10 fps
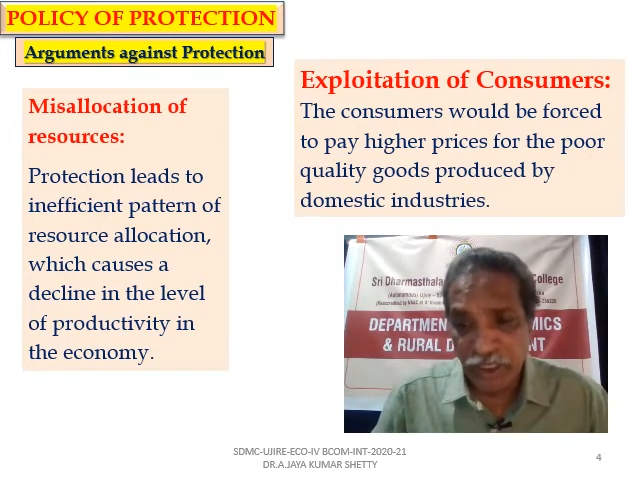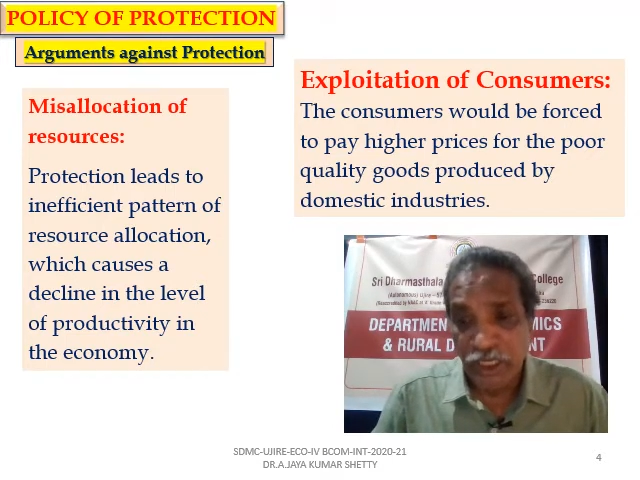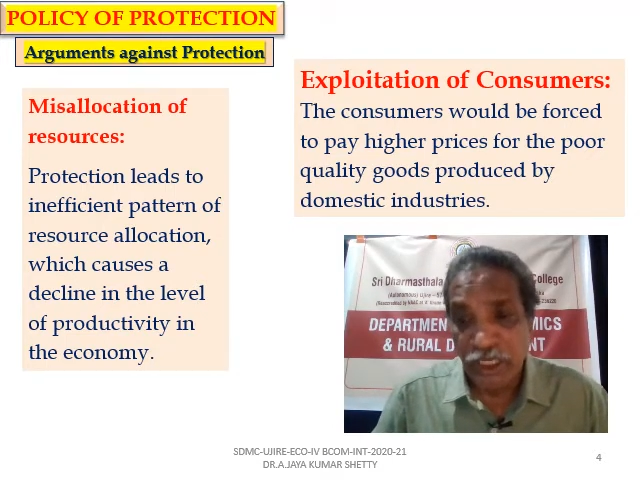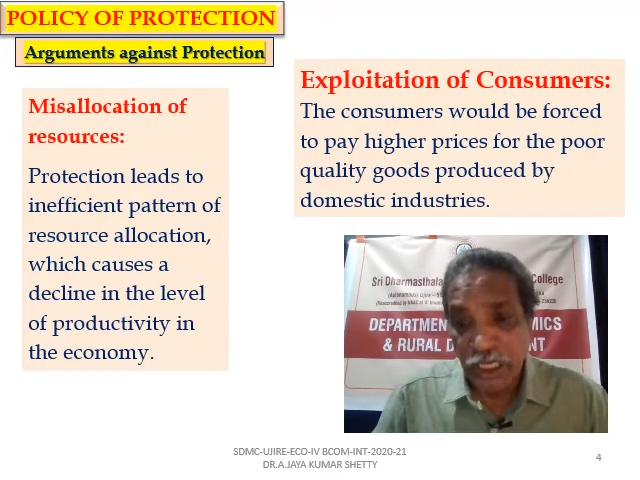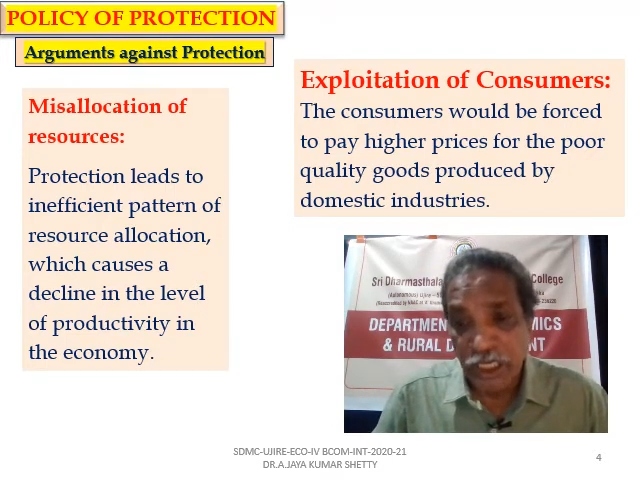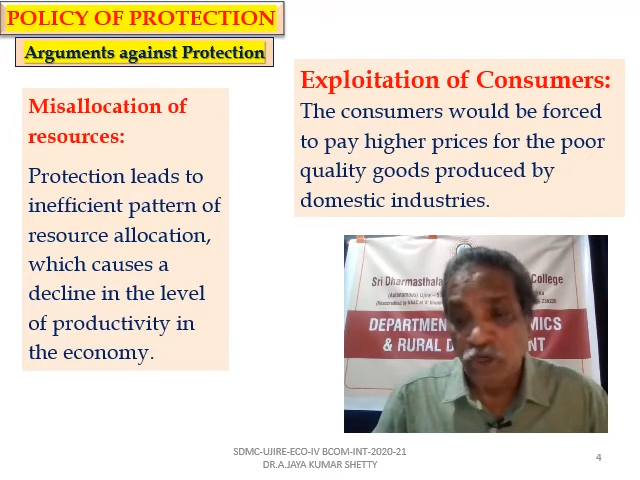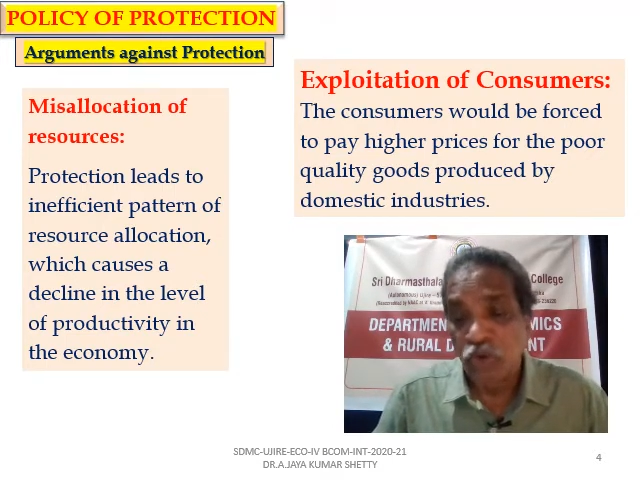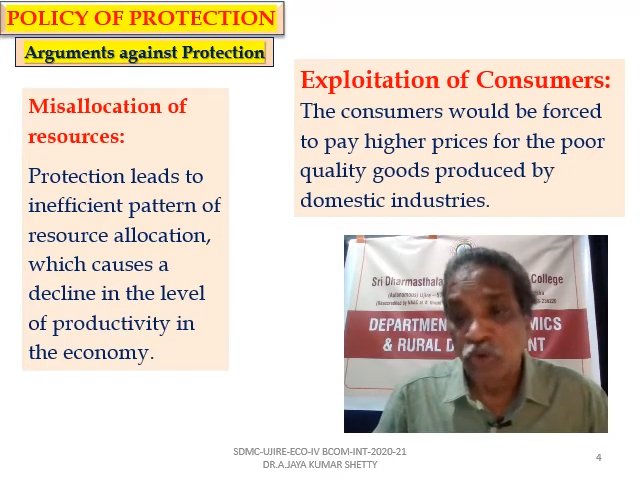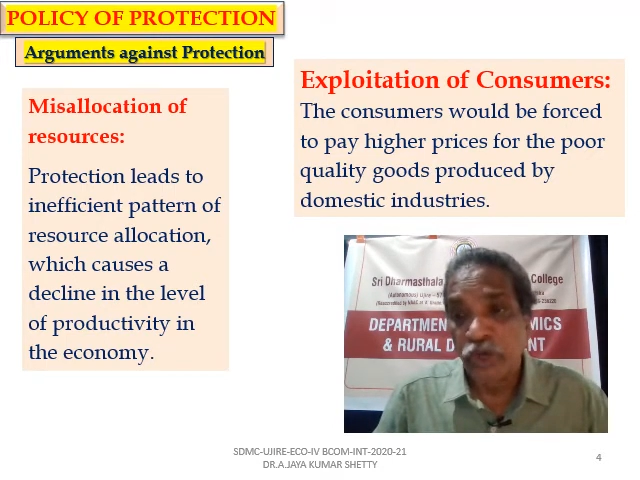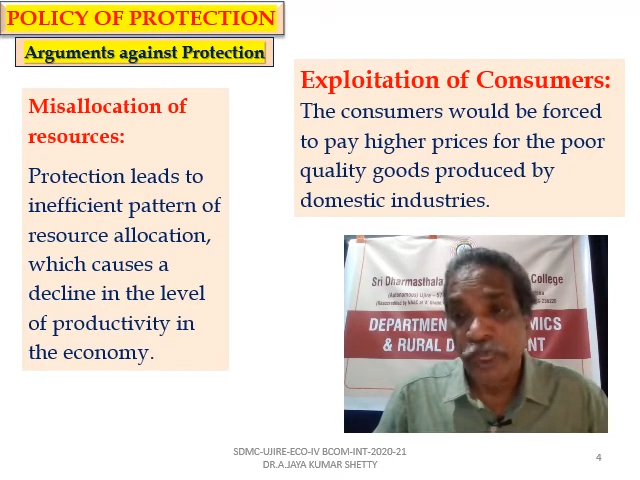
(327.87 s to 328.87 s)
need
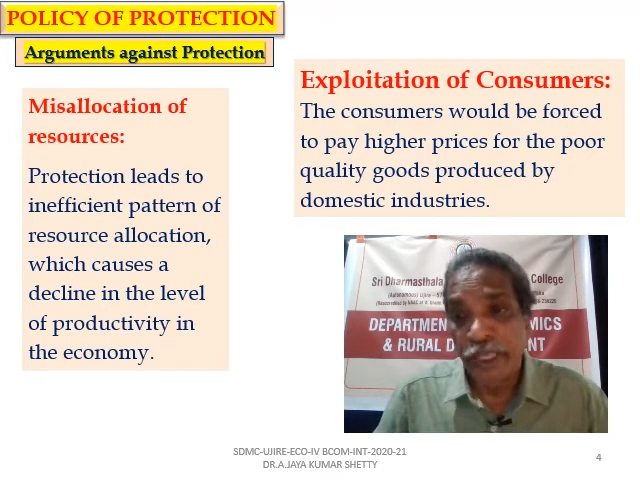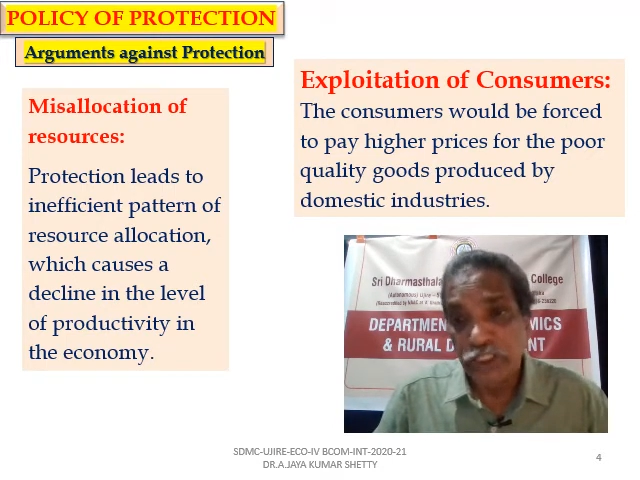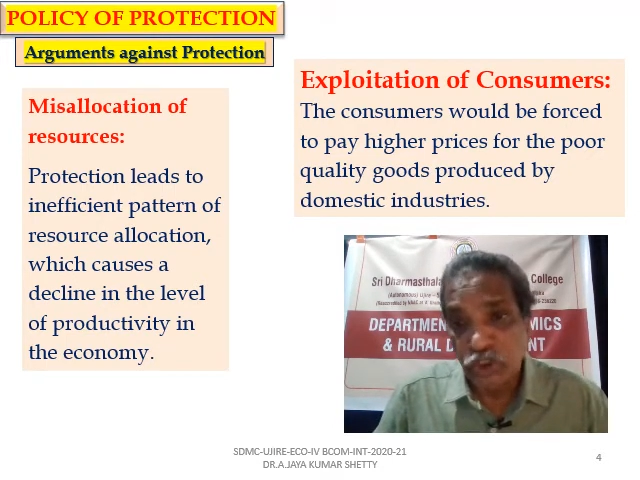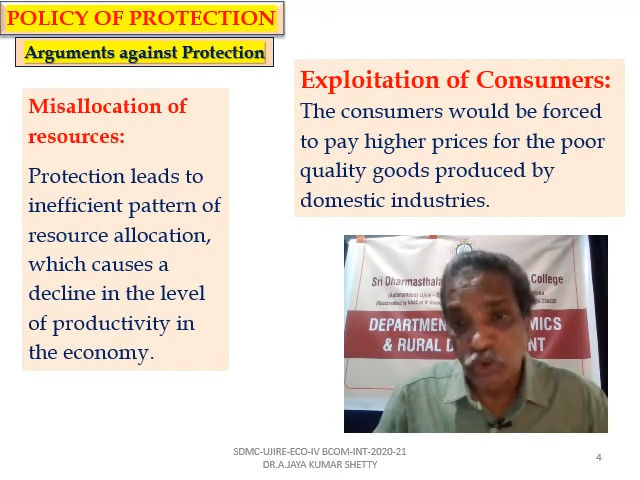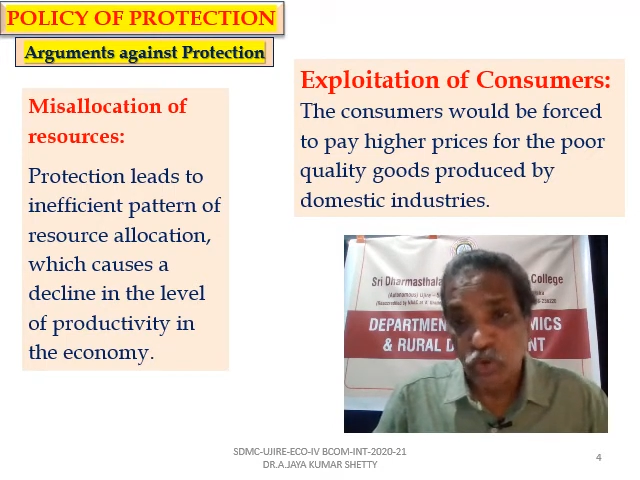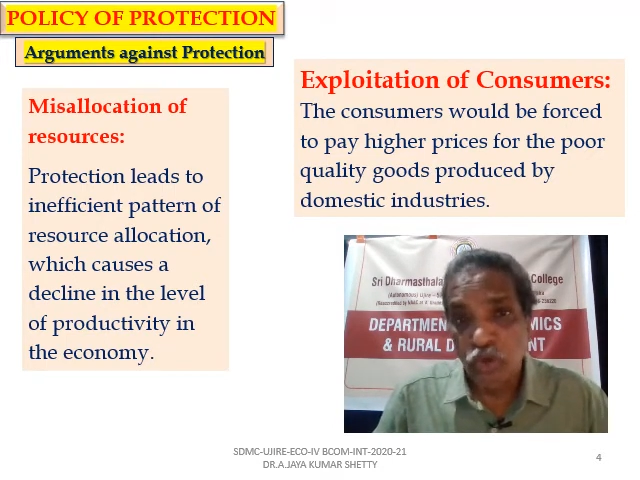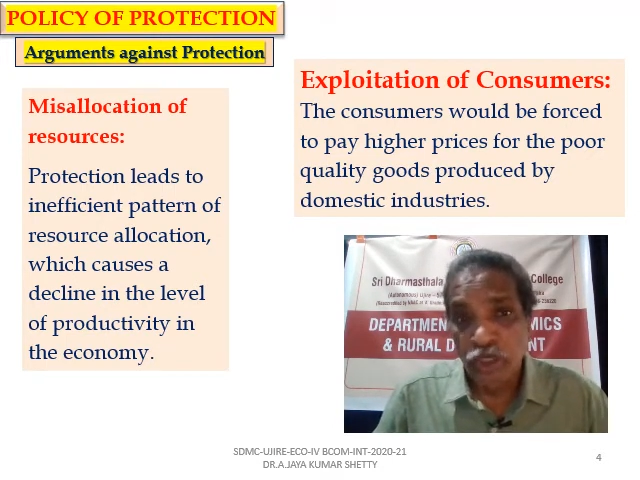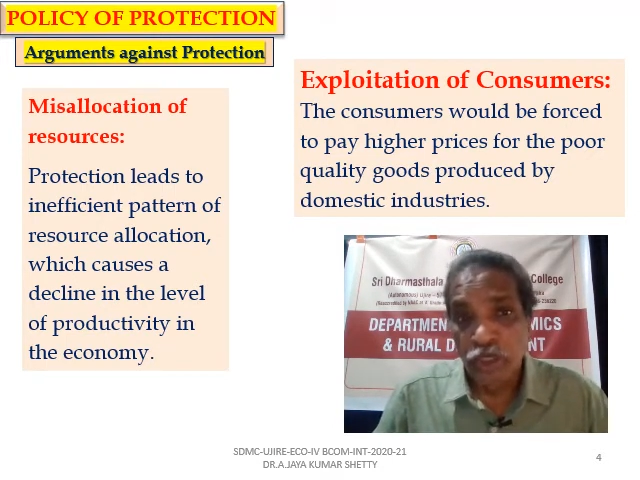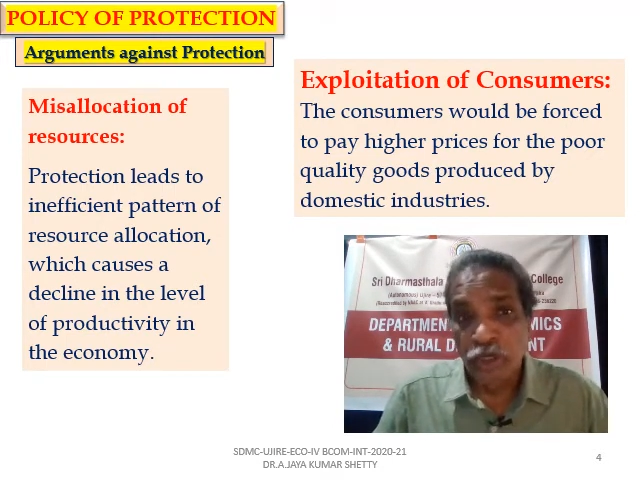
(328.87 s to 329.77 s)
to ensure